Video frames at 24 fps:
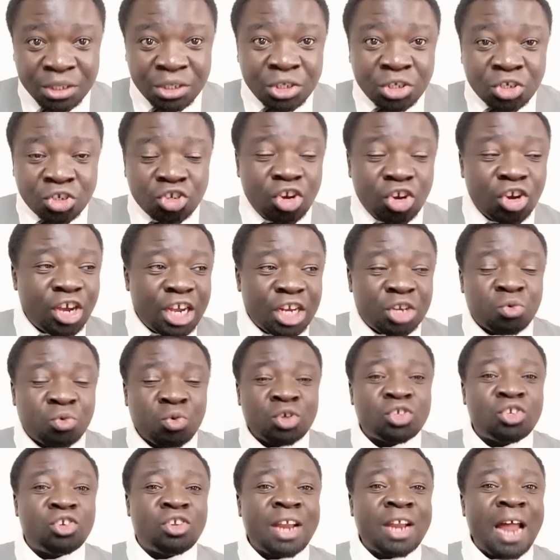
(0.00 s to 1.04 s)
So it
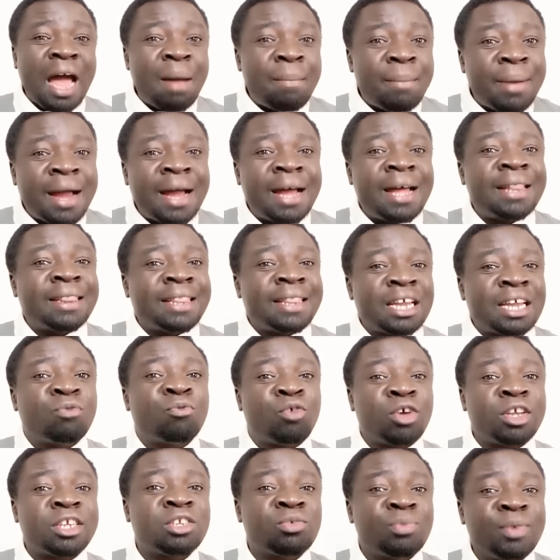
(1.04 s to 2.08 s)
was drama that
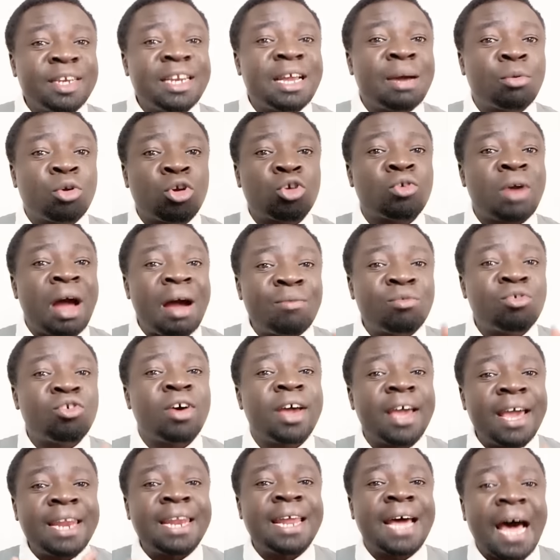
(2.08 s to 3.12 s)
forced William Ruto to have
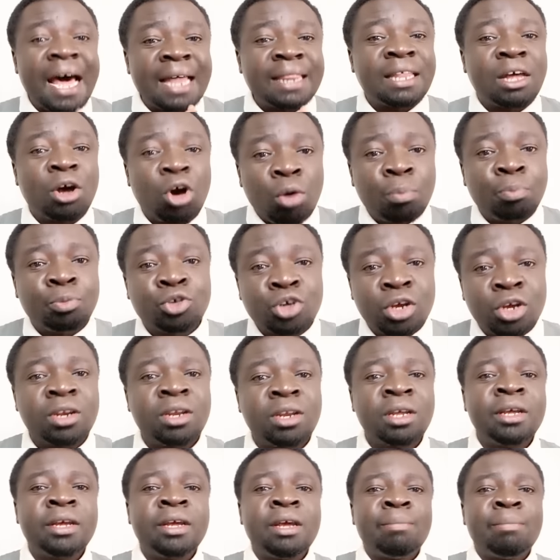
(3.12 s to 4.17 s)
no any other
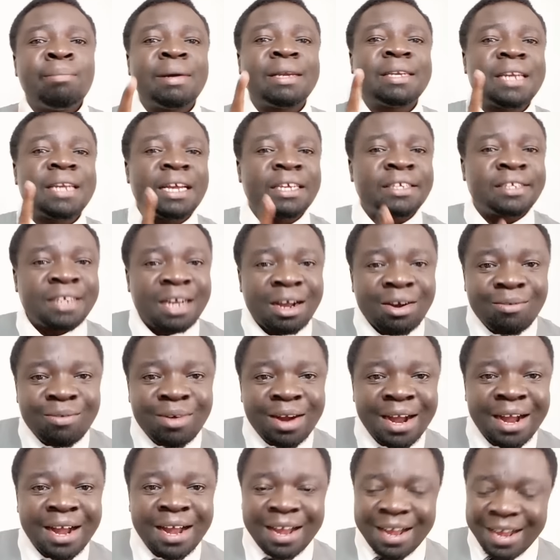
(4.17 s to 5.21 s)
option but
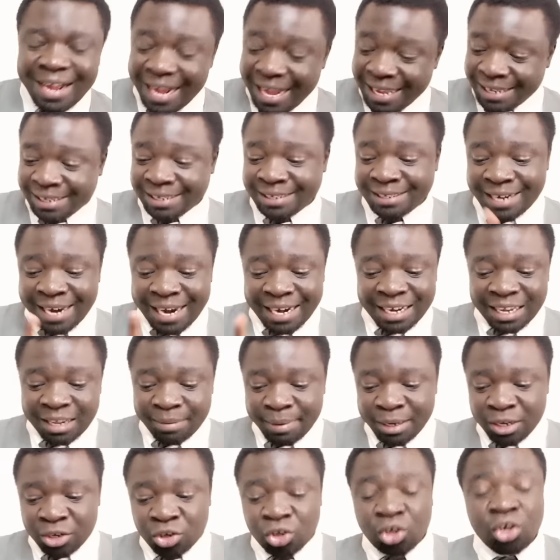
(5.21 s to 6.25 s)
Gachagua as his running
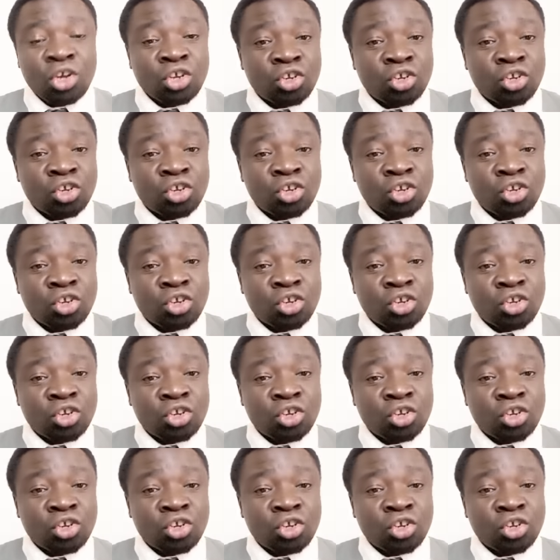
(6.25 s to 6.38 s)
mate.